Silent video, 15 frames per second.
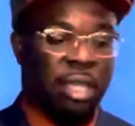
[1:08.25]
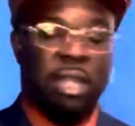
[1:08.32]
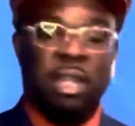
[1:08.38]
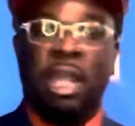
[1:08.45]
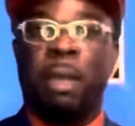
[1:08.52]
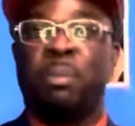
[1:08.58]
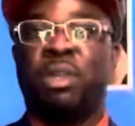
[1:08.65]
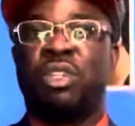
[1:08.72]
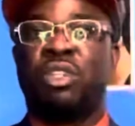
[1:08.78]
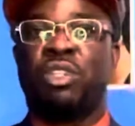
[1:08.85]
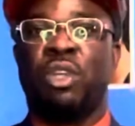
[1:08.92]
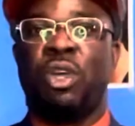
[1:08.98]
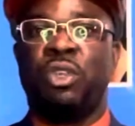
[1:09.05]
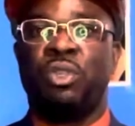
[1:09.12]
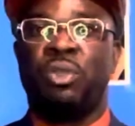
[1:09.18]
Now I'm gonna
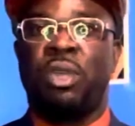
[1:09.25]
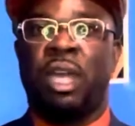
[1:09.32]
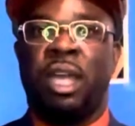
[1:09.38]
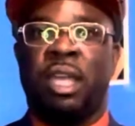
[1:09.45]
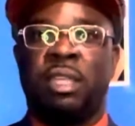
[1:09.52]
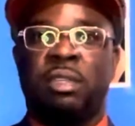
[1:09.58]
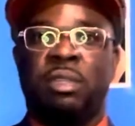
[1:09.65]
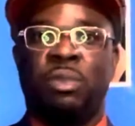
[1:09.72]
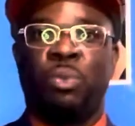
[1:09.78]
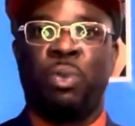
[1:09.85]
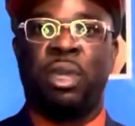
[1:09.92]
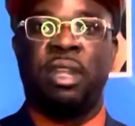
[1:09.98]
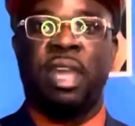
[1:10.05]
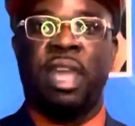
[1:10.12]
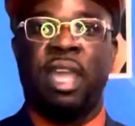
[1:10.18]
show you guys
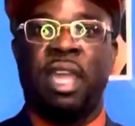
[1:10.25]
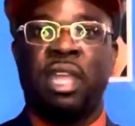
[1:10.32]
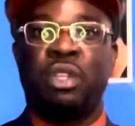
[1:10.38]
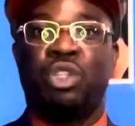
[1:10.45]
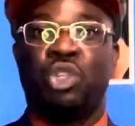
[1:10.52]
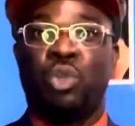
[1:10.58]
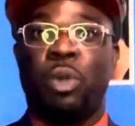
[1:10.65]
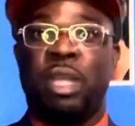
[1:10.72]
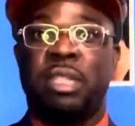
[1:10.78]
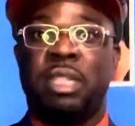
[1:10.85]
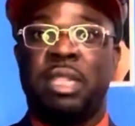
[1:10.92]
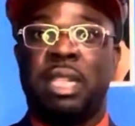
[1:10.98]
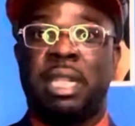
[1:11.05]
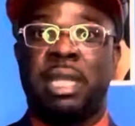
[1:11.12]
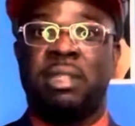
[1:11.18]
what a
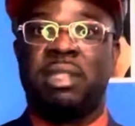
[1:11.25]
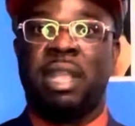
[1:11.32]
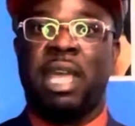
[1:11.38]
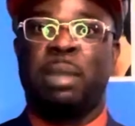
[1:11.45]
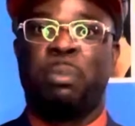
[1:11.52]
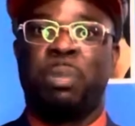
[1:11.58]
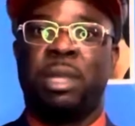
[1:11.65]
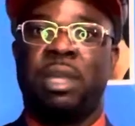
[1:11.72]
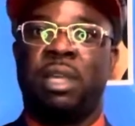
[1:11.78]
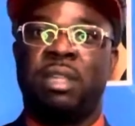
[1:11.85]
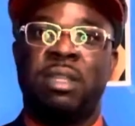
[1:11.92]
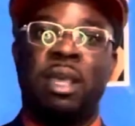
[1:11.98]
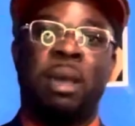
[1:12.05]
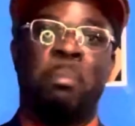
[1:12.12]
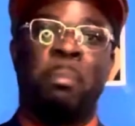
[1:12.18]
trust looks like because
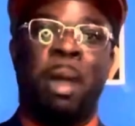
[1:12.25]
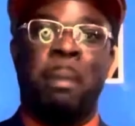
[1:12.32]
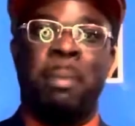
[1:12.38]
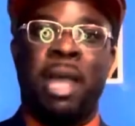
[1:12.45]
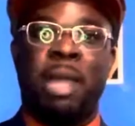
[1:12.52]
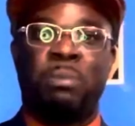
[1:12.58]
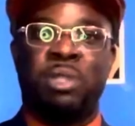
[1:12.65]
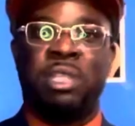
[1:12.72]
my mom,